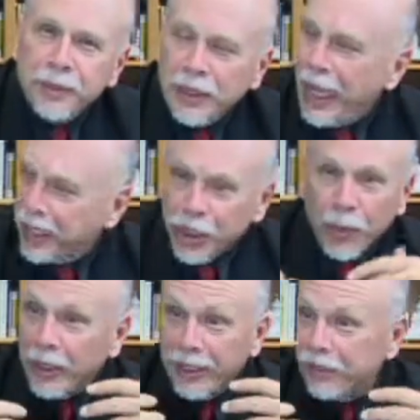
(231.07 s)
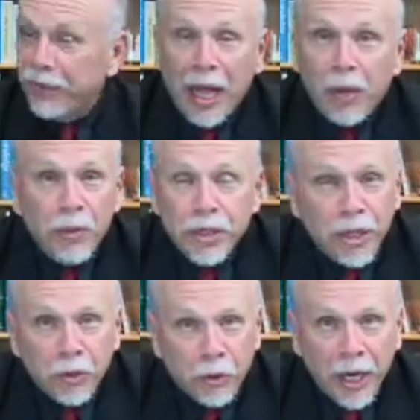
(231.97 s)
Like someone gives flowers
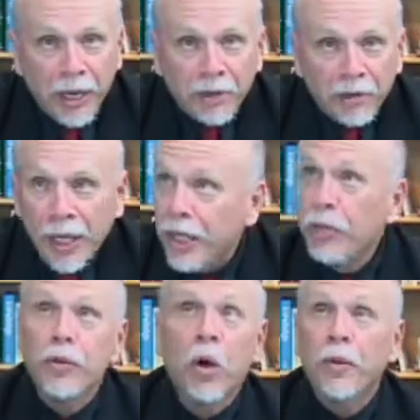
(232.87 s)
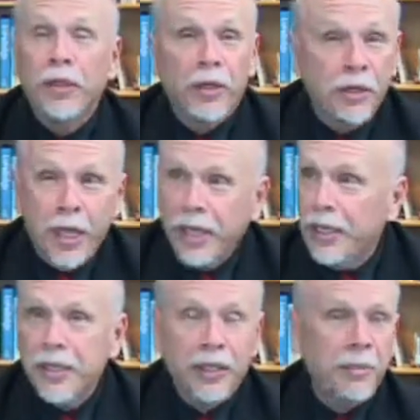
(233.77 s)
at a grave. You know that they're dead.
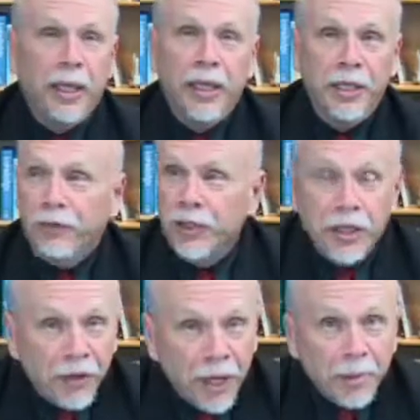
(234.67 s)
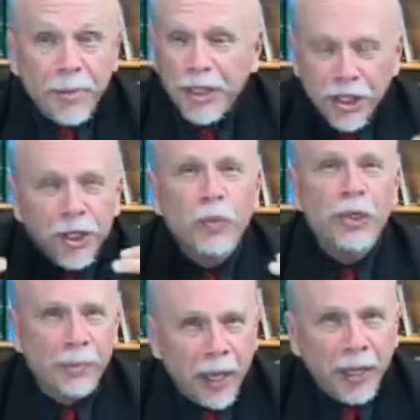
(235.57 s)
It doesn't make any difference to them, but it's just
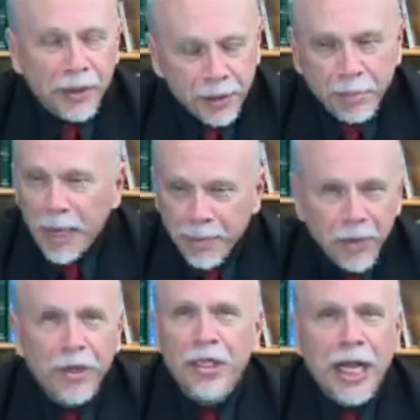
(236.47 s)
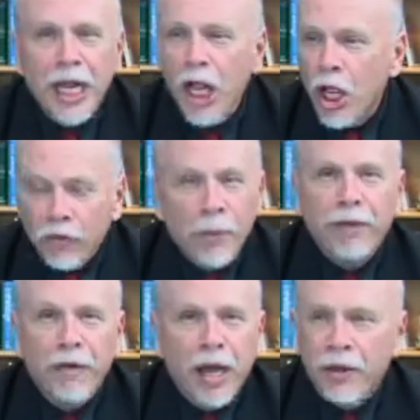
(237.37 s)
respect. My mother does that for my
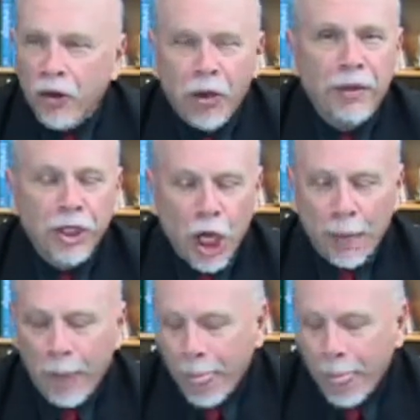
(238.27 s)
father all the time.